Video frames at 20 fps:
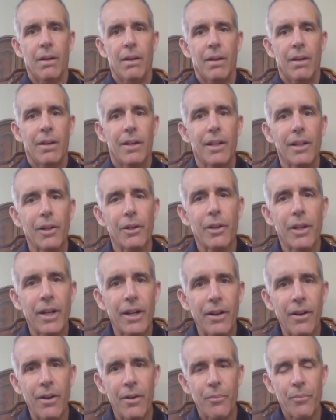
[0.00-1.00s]
Hello
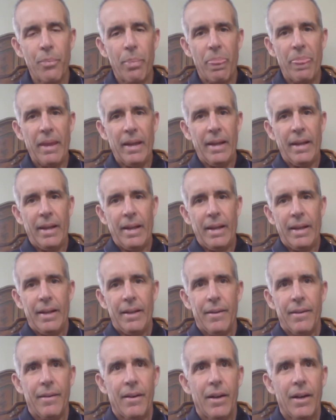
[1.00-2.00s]
there.
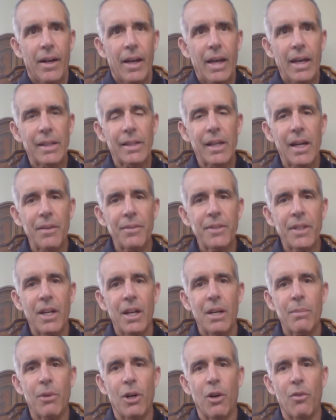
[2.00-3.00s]
A
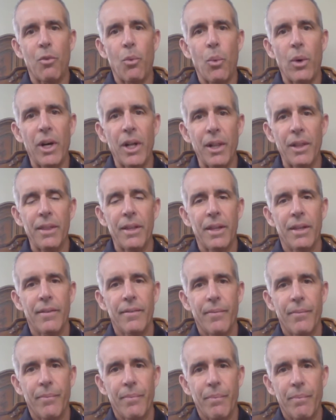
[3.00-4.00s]
lifetime of wealth,
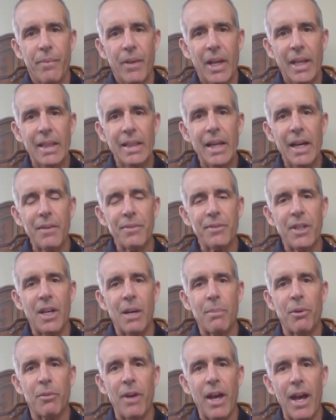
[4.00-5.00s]
a
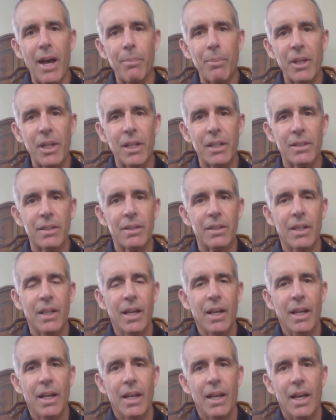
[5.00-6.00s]
lifetime of happiness,
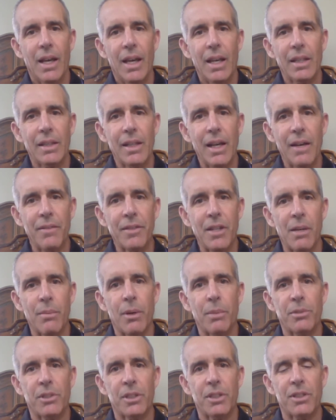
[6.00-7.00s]
a lifetime
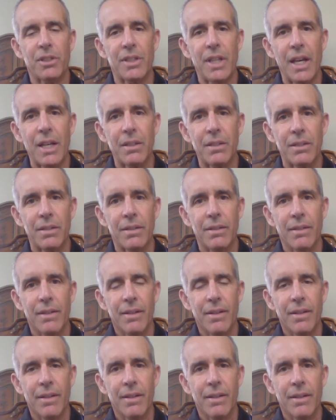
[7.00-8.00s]
of success.
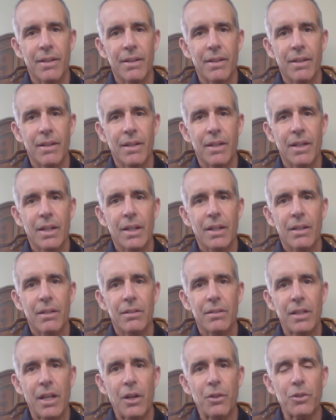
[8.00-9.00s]

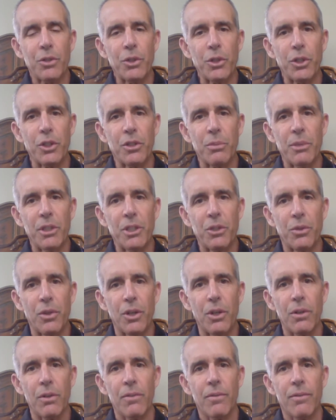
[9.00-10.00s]
Sound too good to be true?